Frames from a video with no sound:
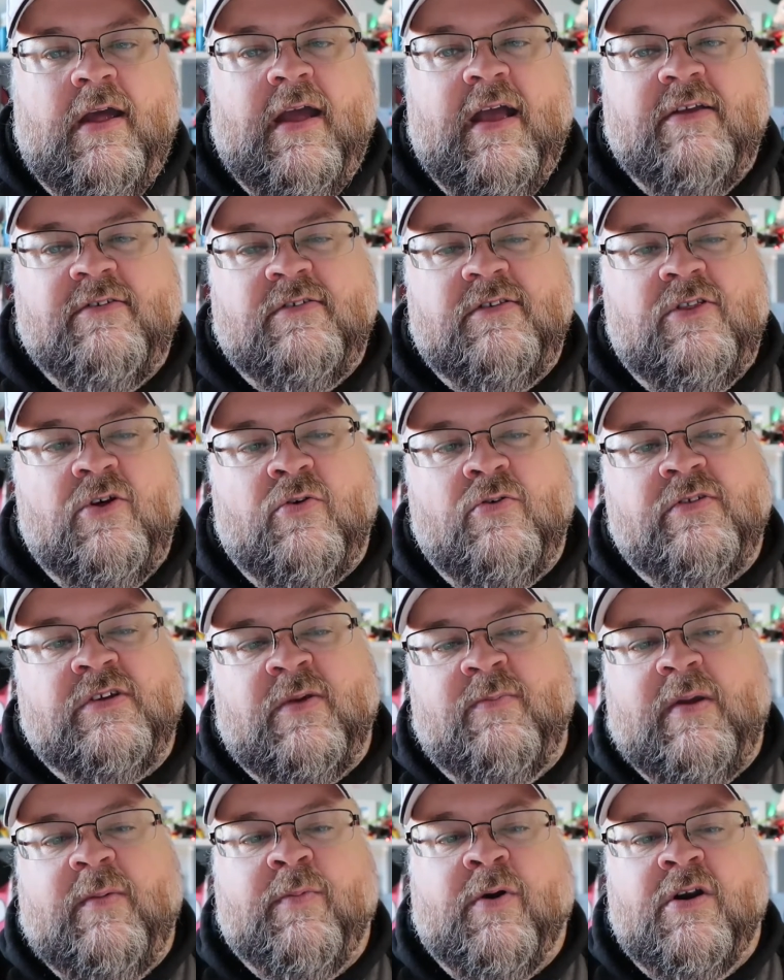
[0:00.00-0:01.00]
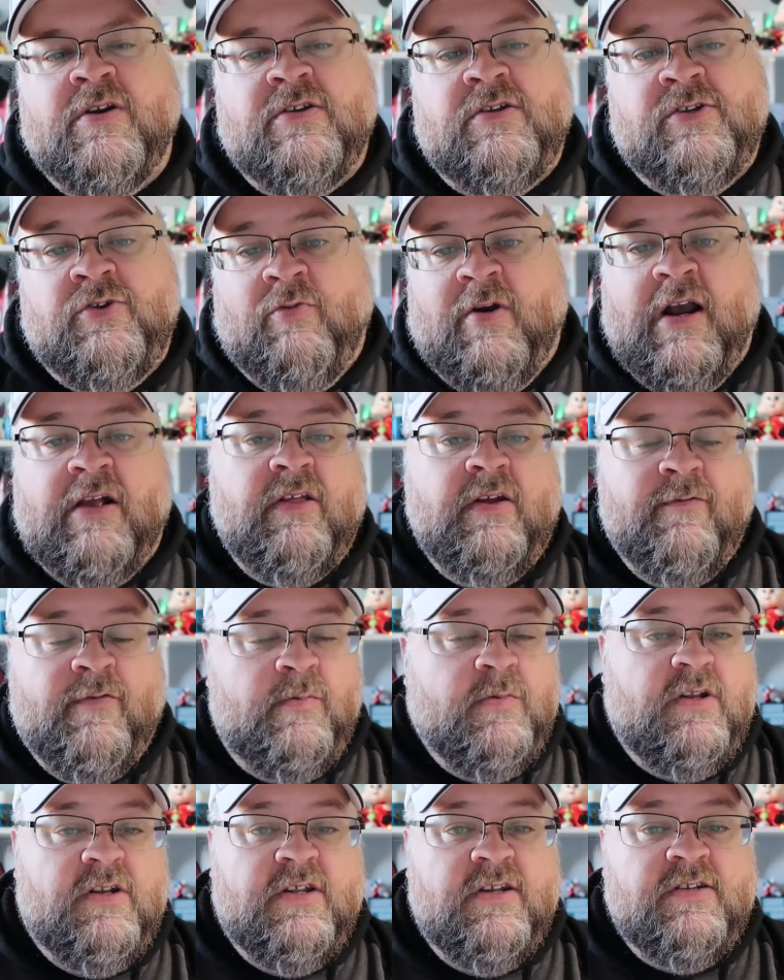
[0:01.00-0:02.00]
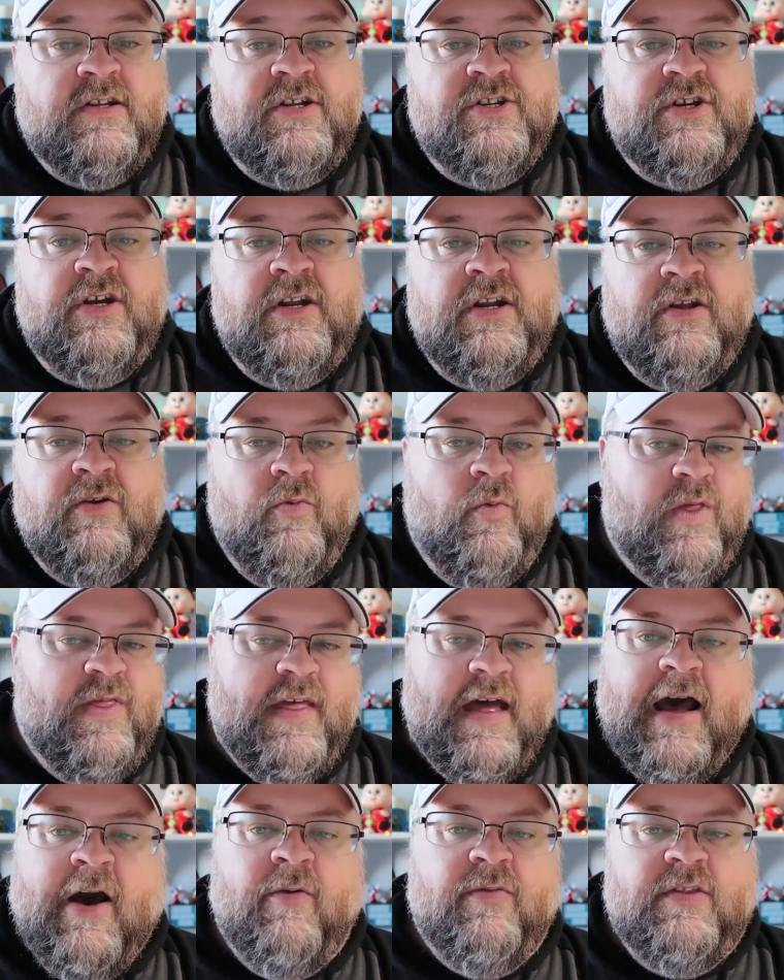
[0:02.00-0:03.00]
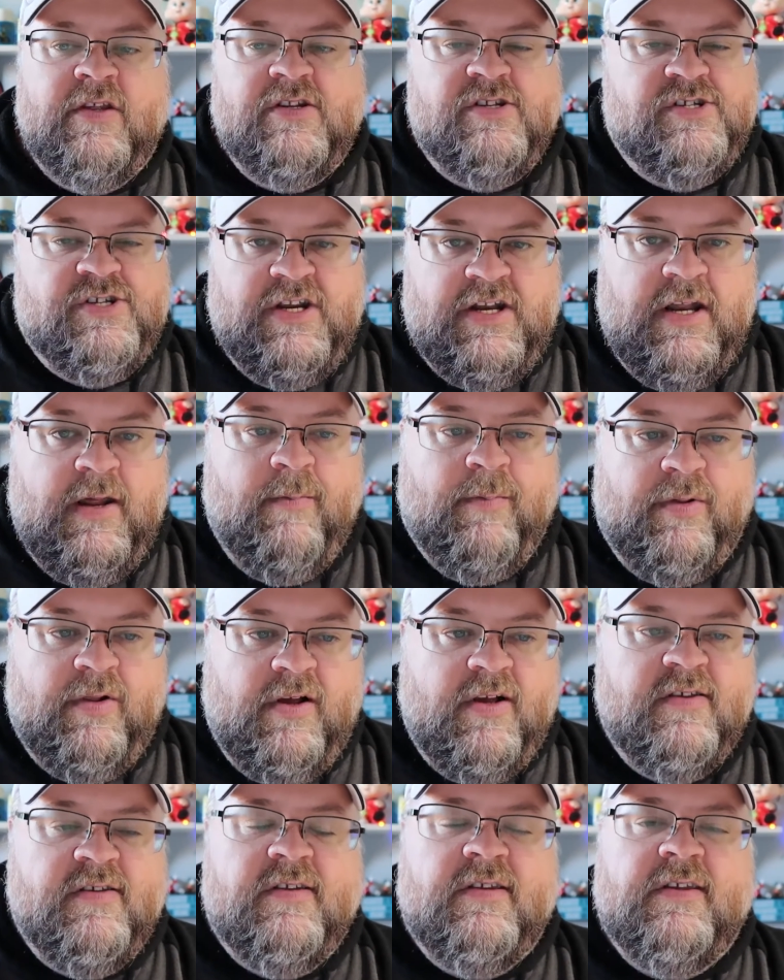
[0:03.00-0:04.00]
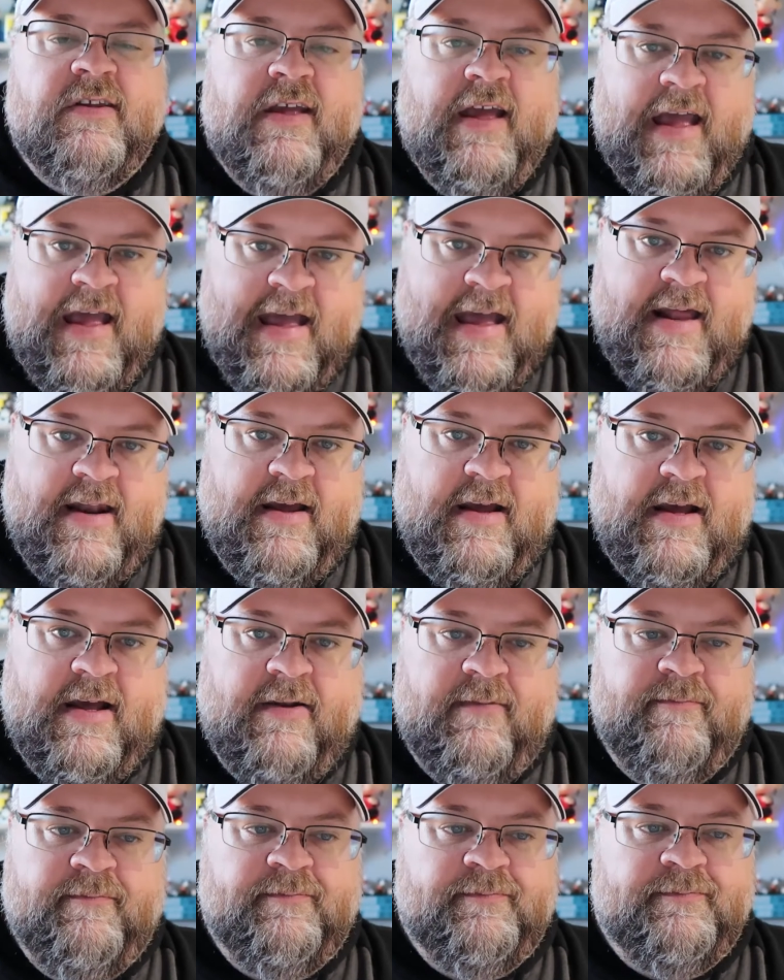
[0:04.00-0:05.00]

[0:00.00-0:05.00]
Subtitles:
as those can be purchased directly from the Disney Genie without the Genie Plus add-on.